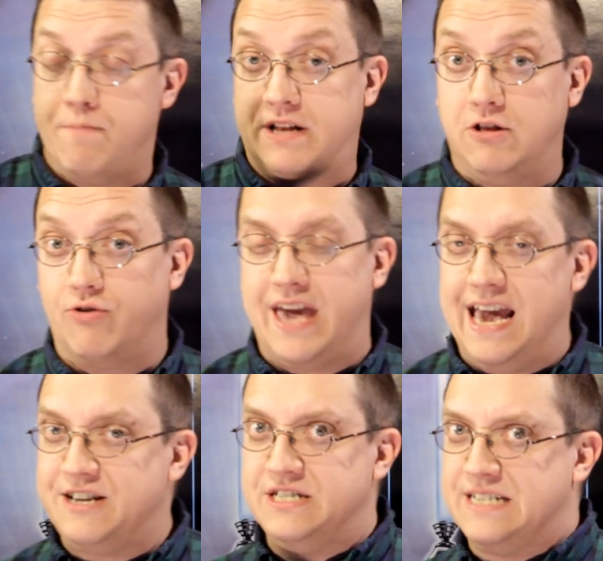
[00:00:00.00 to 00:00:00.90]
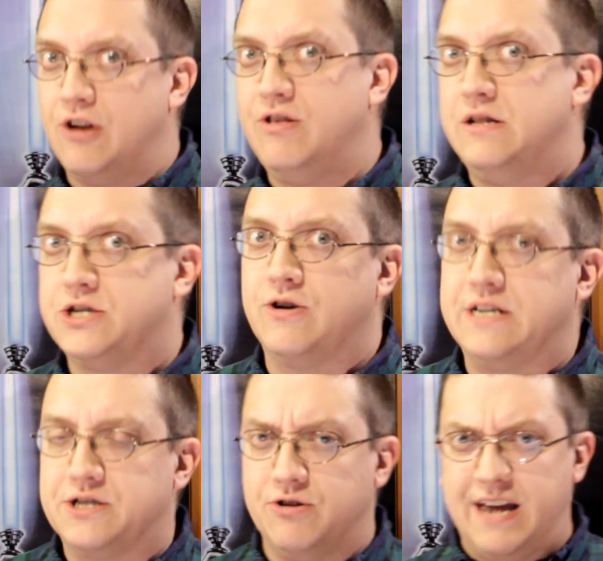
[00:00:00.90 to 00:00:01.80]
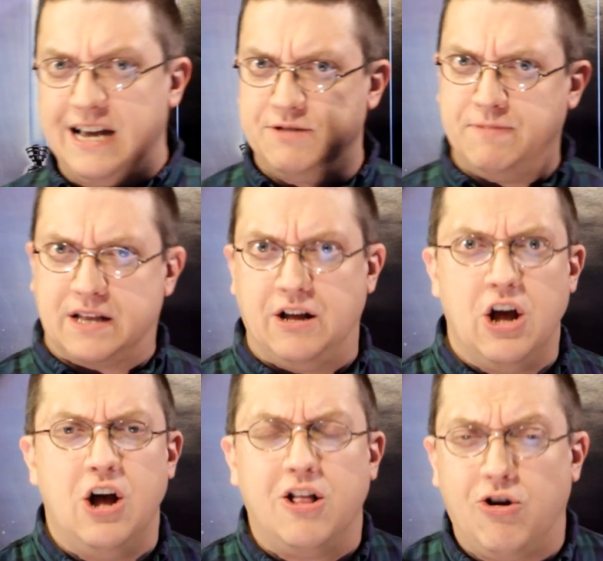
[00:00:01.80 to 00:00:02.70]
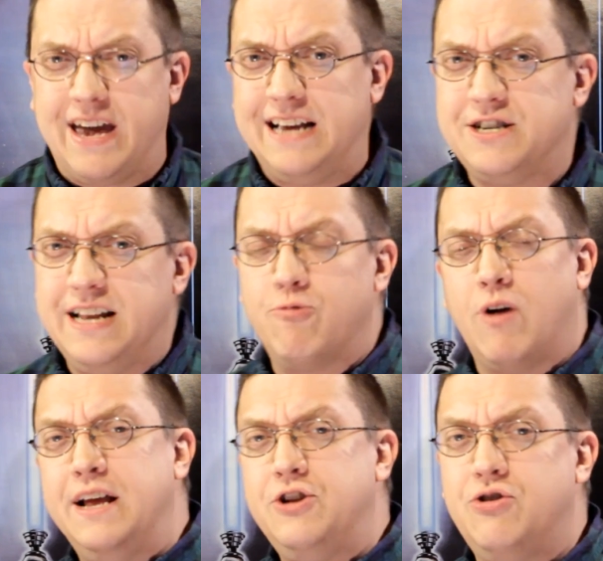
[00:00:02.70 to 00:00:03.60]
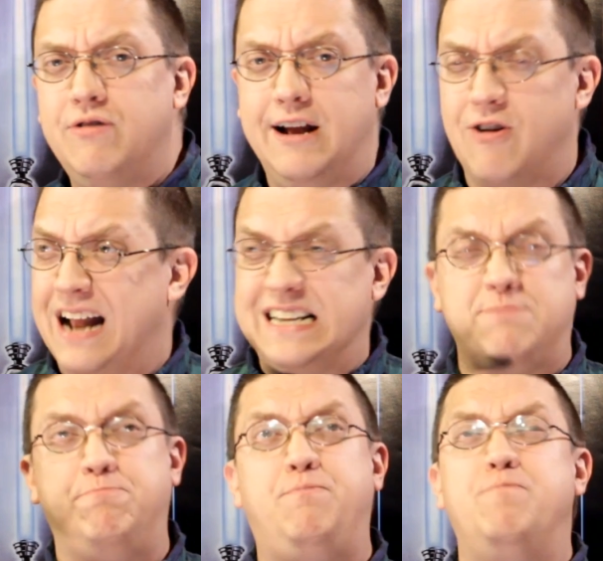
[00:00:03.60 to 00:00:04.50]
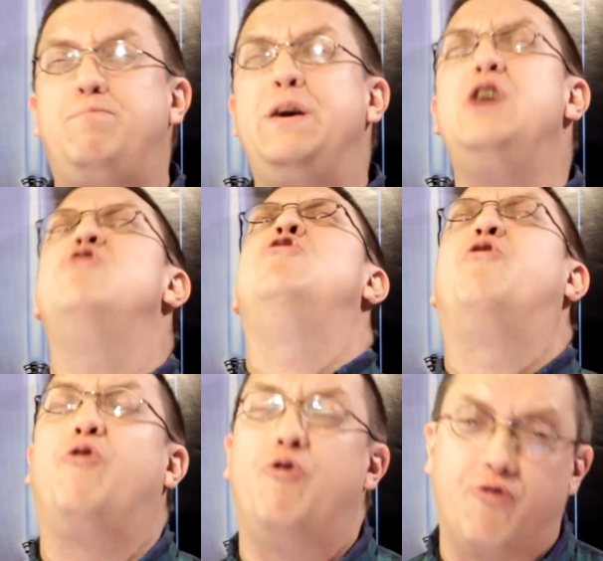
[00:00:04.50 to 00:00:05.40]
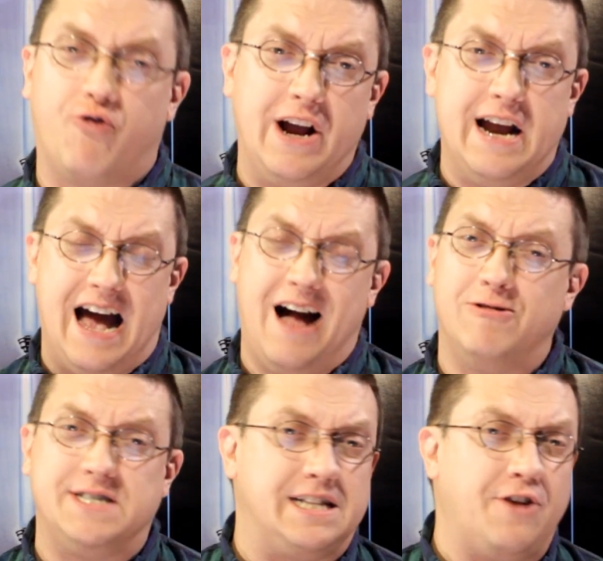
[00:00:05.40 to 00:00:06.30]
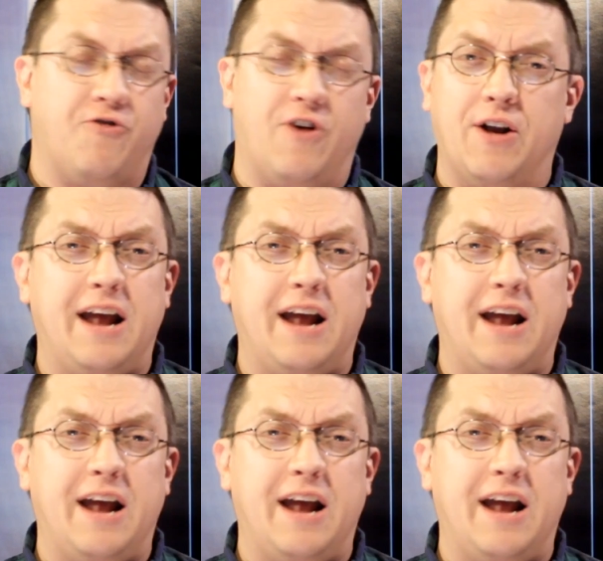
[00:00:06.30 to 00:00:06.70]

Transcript: But the locations, not only the circus location, but the location they run into later on, is beautiful friggin' house that they found.